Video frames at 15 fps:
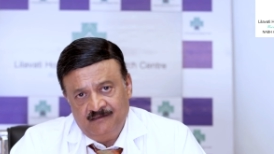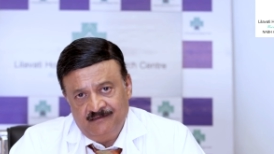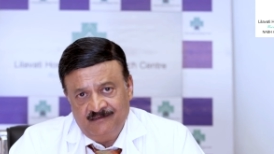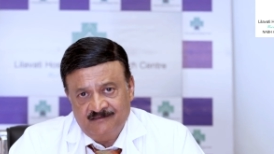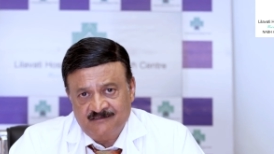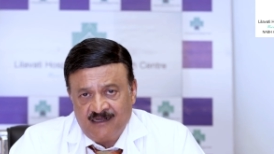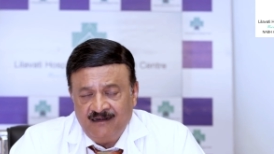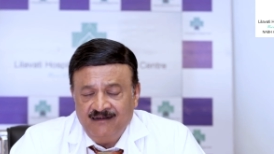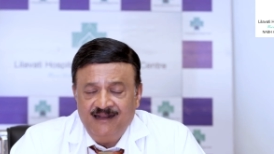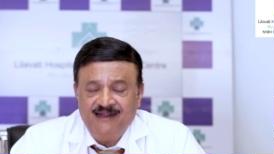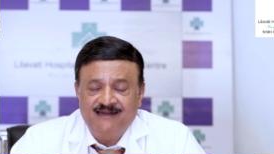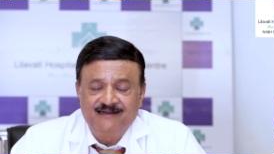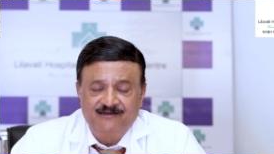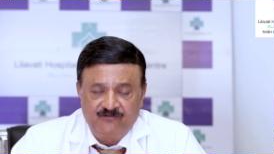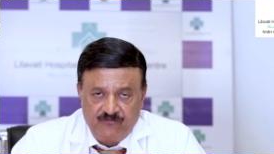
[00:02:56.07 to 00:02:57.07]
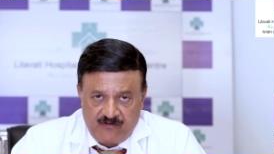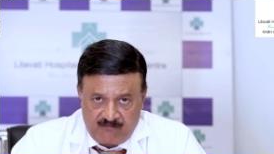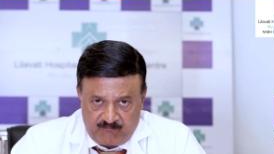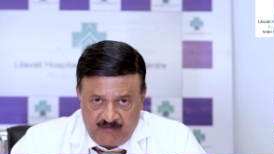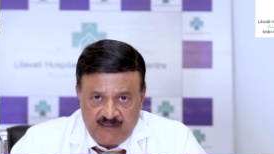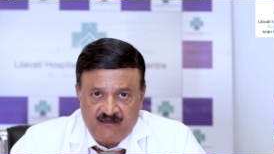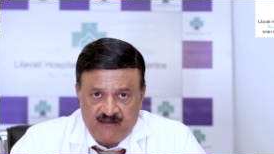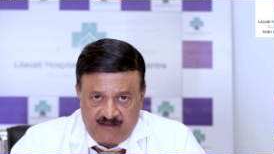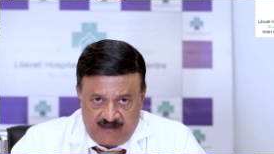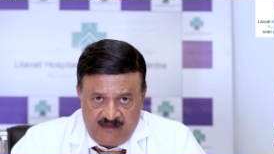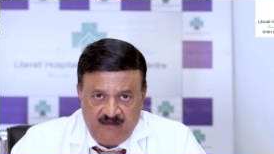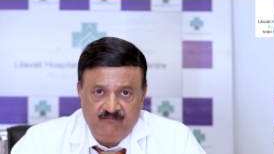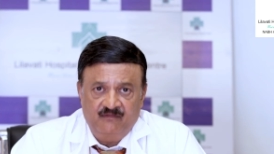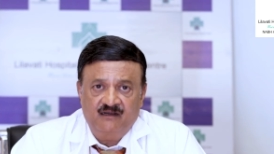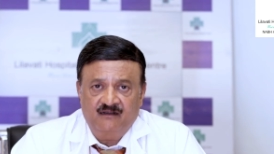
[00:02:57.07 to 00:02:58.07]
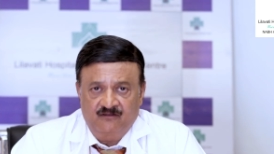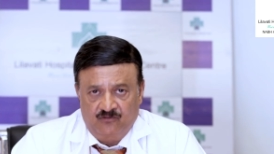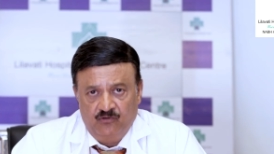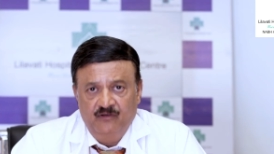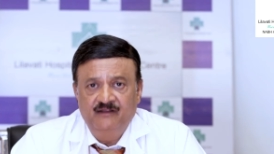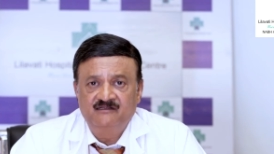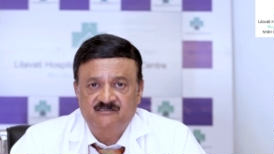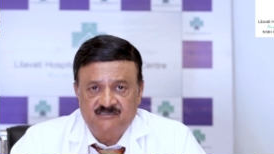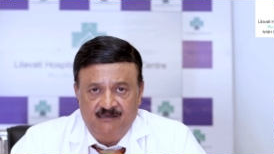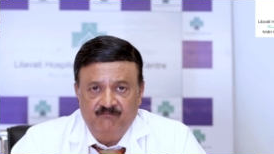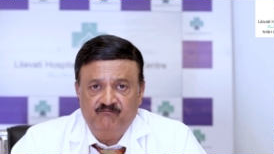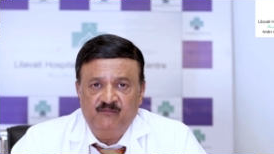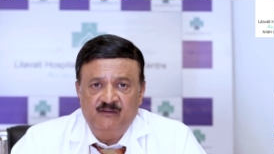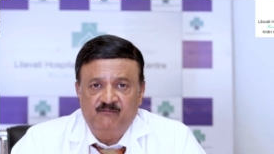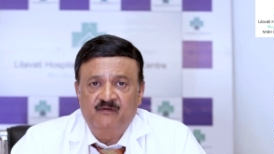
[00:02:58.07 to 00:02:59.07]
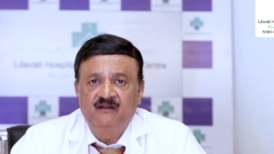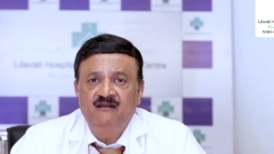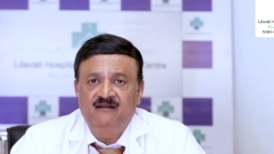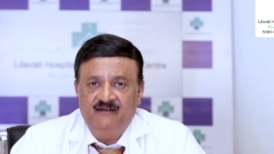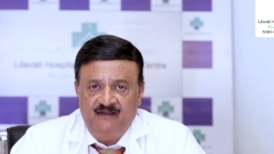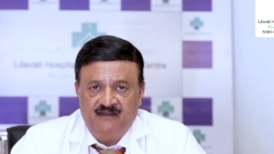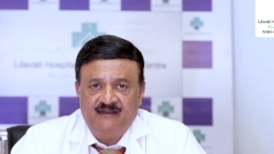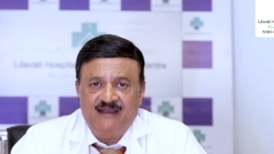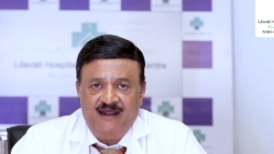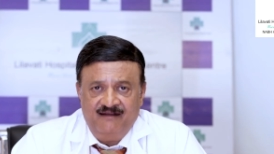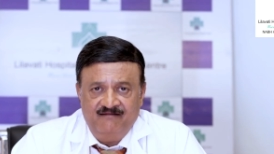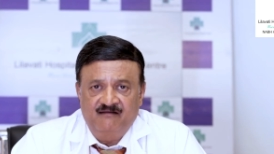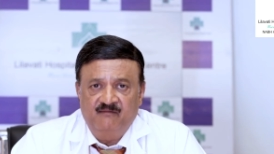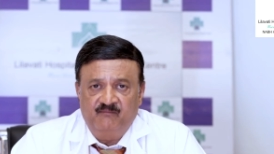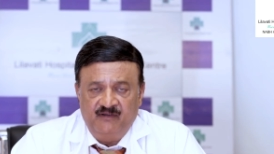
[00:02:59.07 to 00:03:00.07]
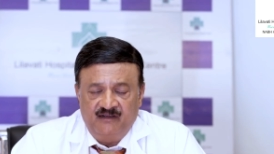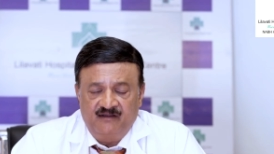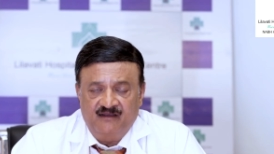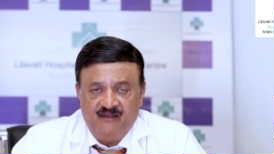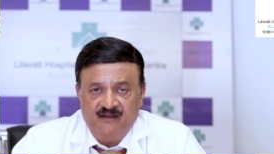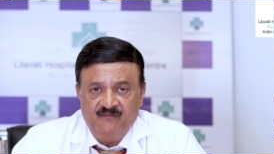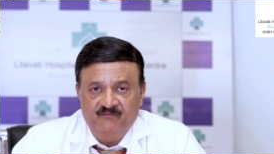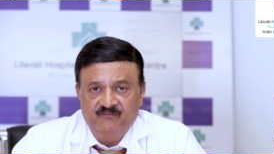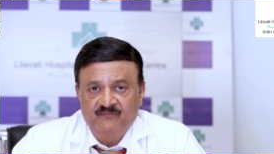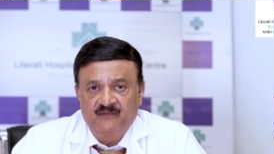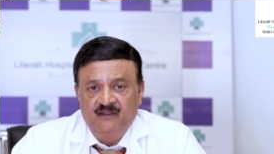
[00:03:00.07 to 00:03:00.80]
it's unlikely to repeat again, but though in some people it can repeat again.